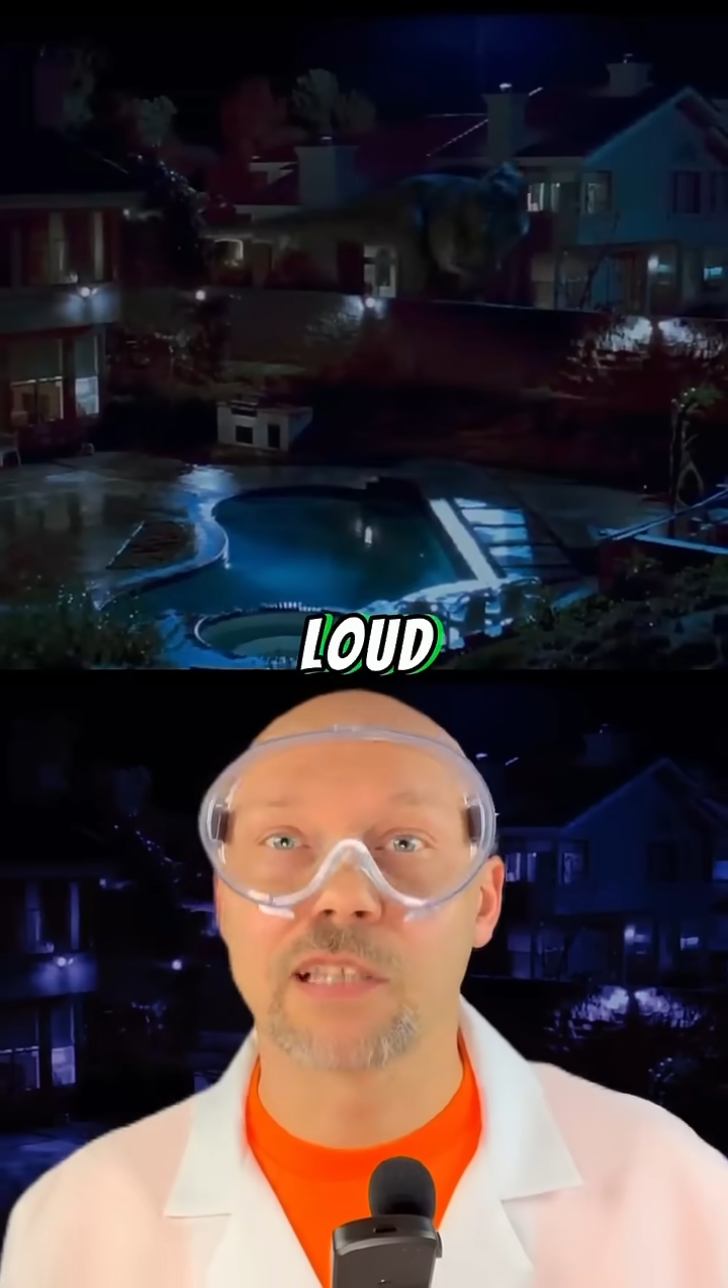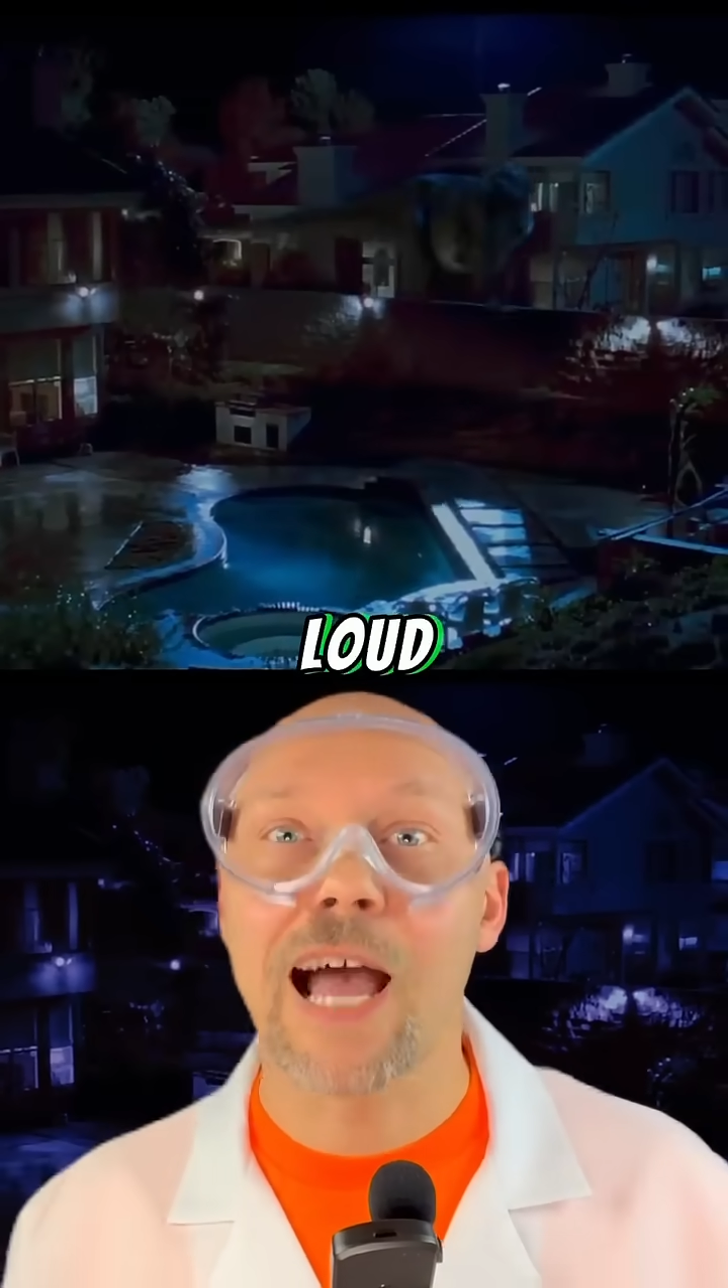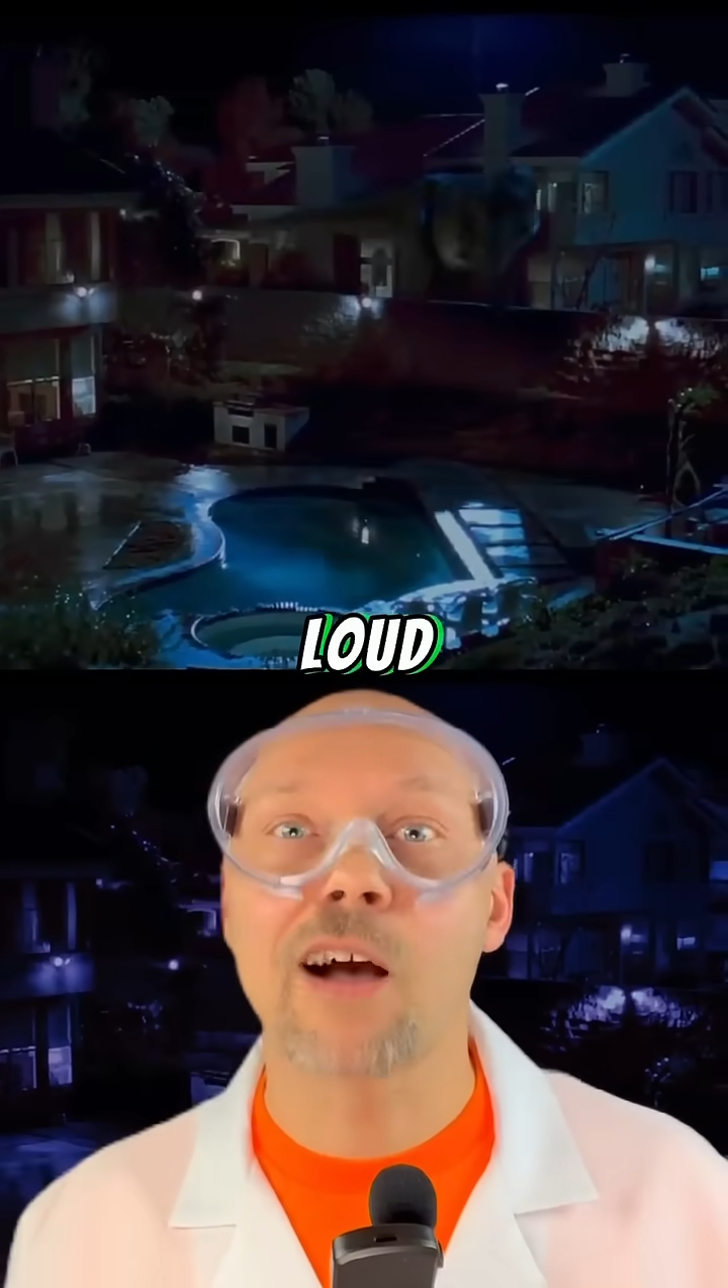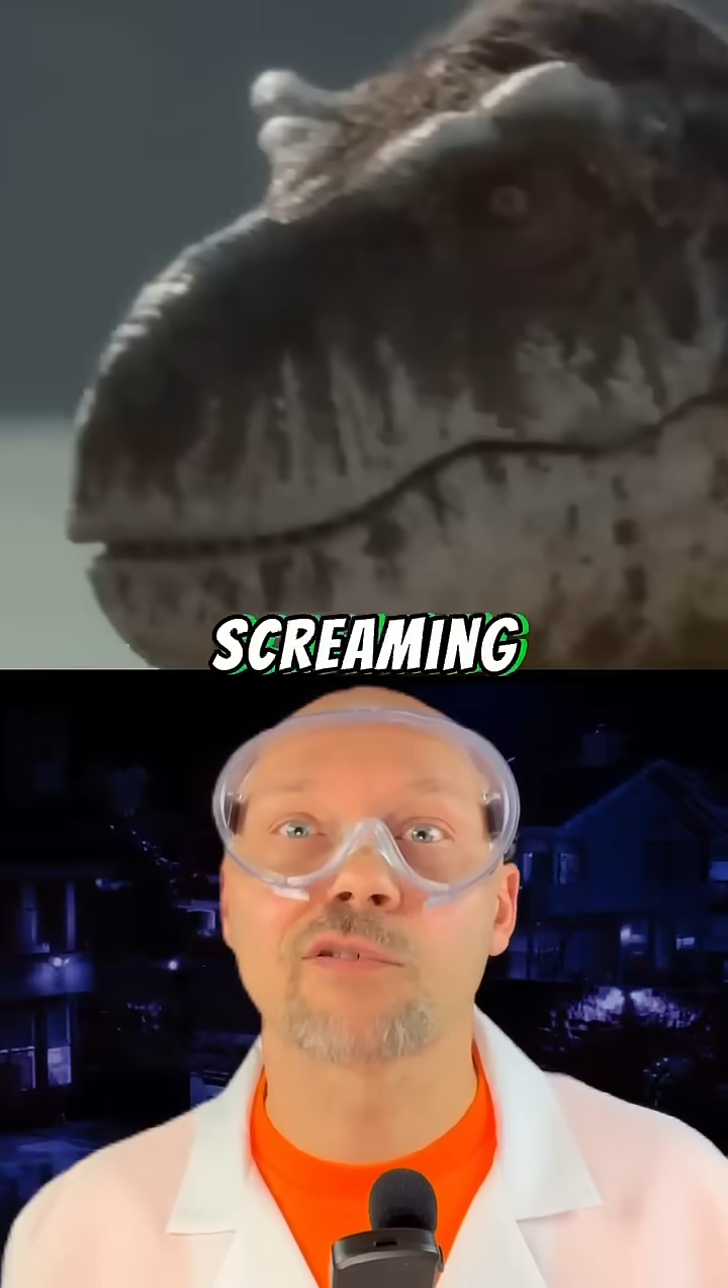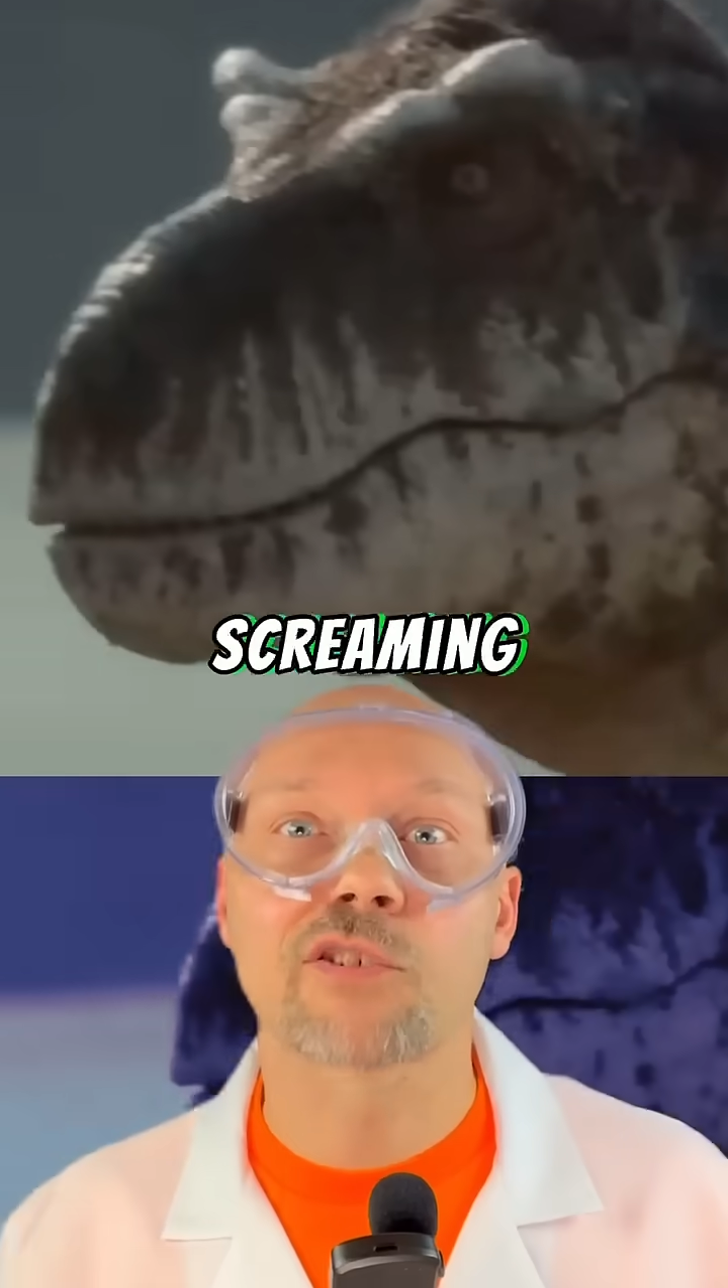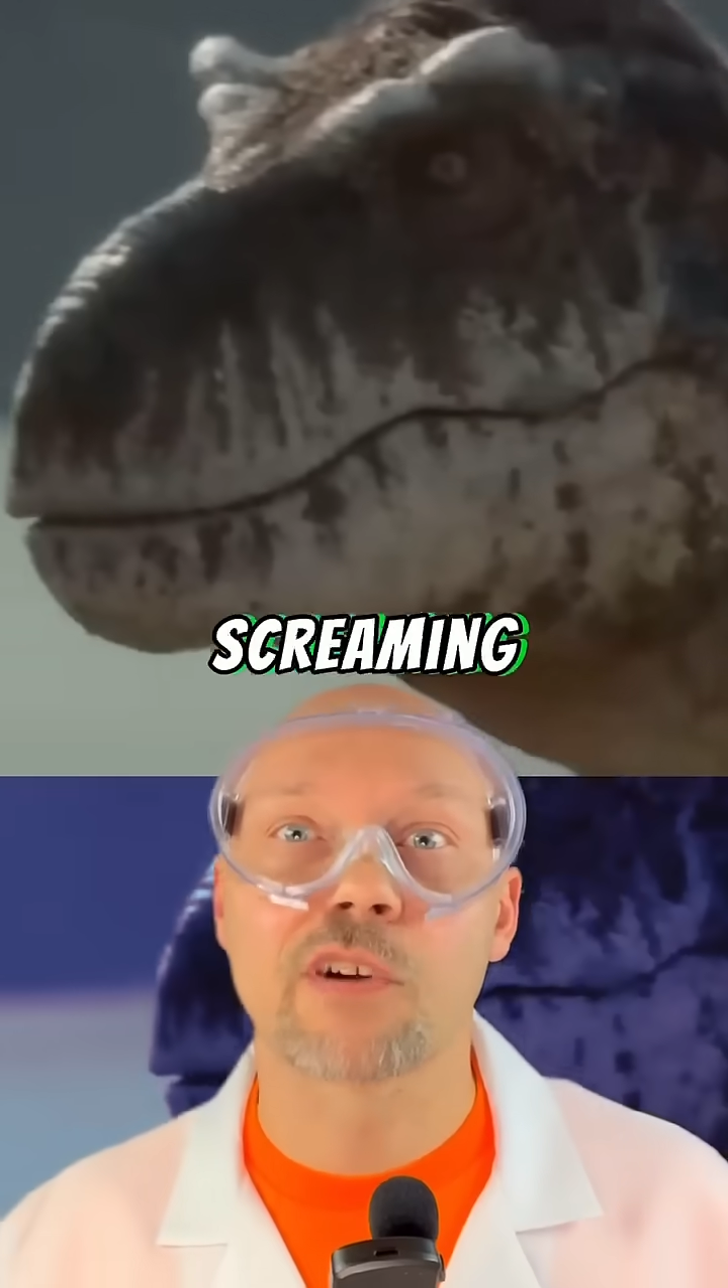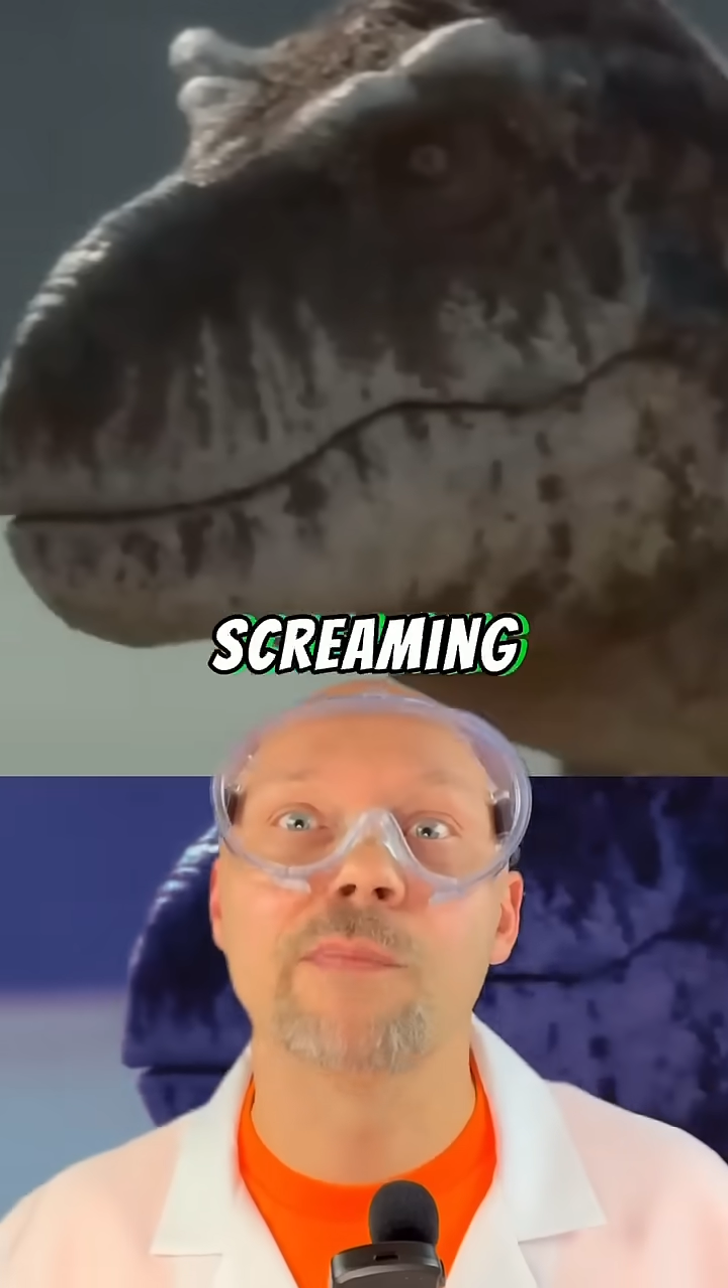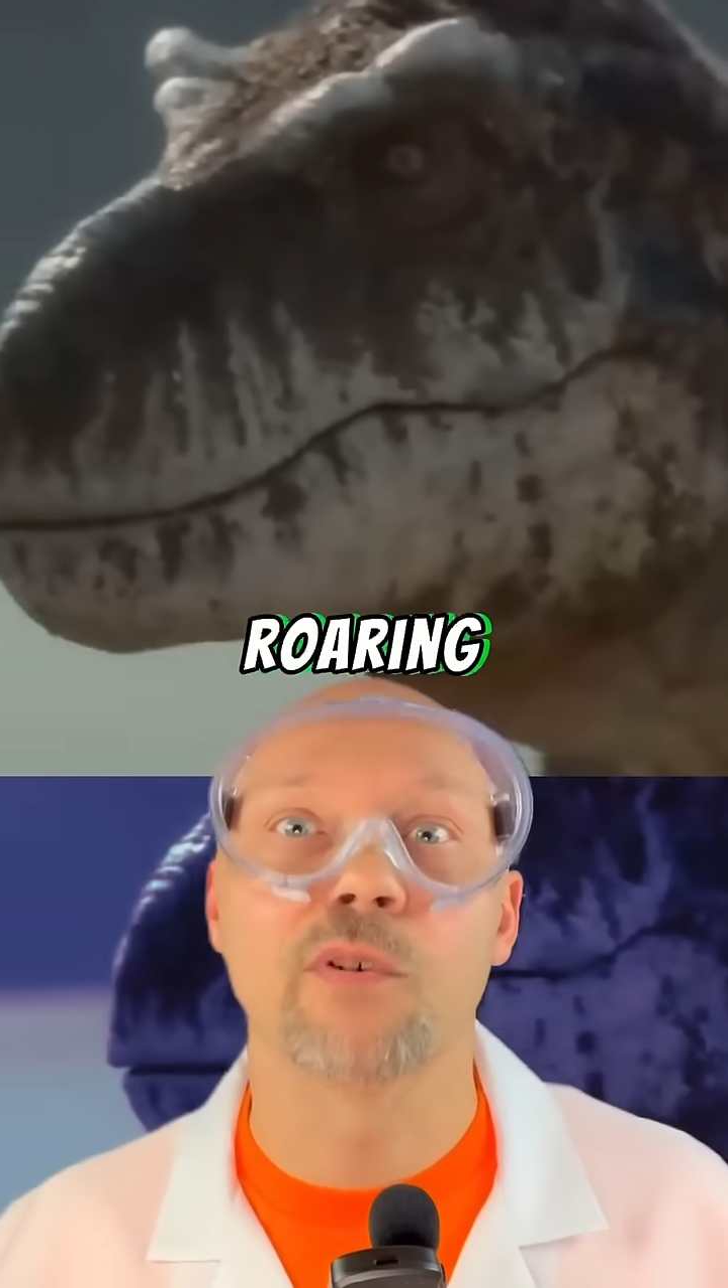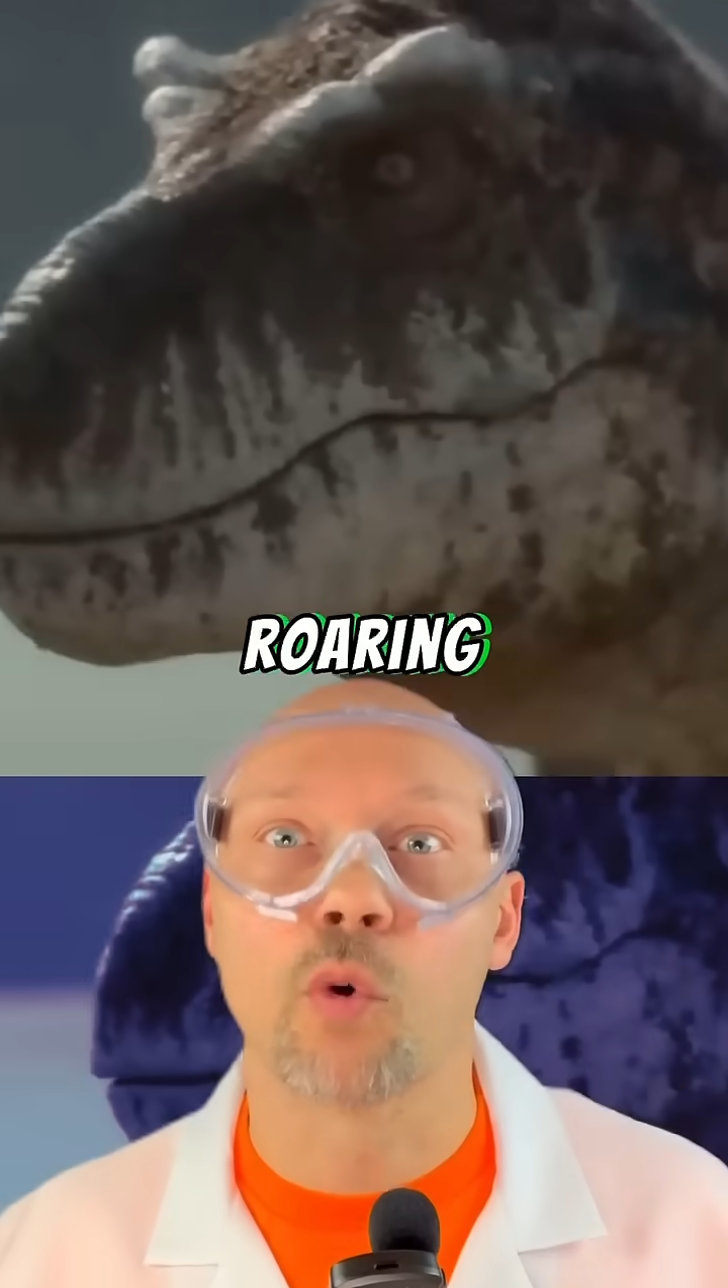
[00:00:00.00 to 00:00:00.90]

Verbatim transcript: loud screaming